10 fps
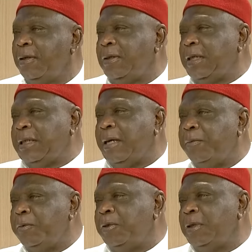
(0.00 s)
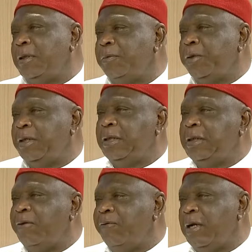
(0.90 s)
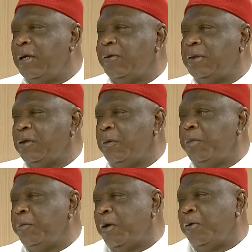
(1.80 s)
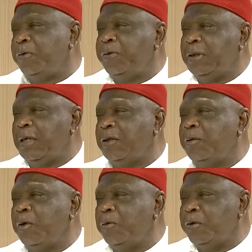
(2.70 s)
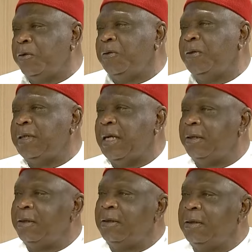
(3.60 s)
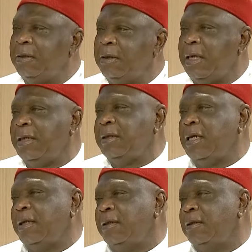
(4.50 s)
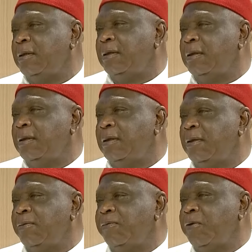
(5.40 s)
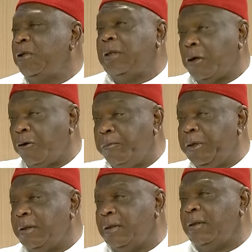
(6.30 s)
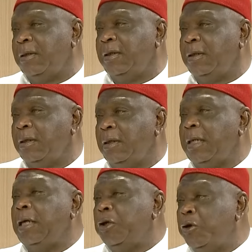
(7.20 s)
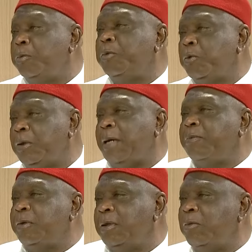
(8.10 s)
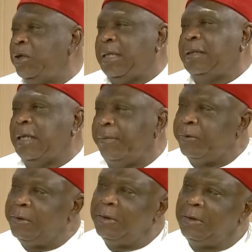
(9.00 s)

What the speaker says: All that happened, the presidential villa, there was some paper was written and somebody was told to sign. And he signed for the sake of peace that he hoped would happen. But it hasn't happened.